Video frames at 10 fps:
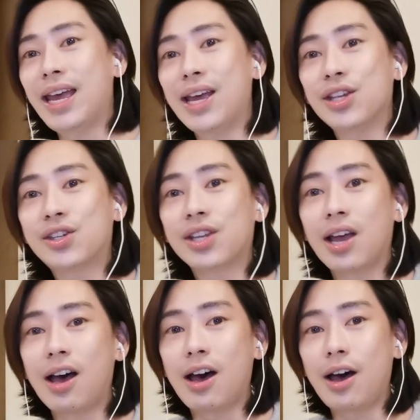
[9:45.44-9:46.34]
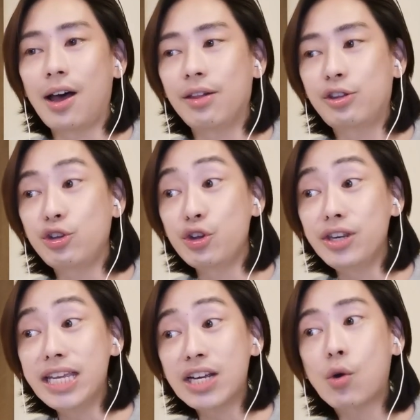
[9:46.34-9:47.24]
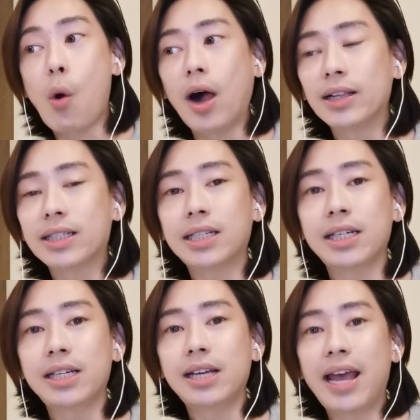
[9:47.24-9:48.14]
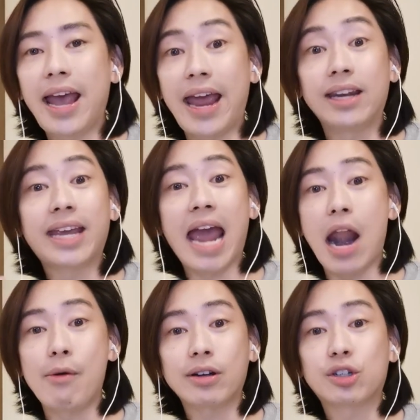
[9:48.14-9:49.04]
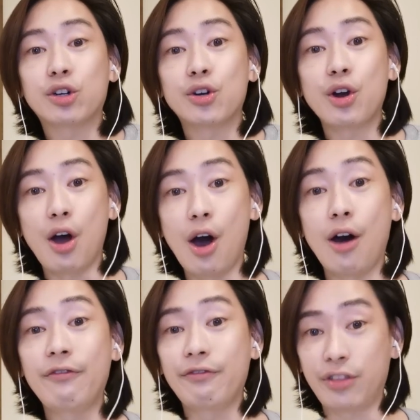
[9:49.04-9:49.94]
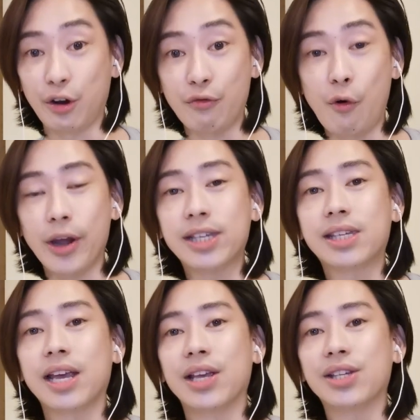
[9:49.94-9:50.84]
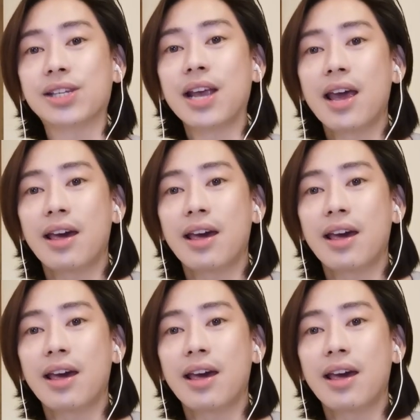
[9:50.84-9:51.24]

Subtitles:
is the unique quality and character of their voices.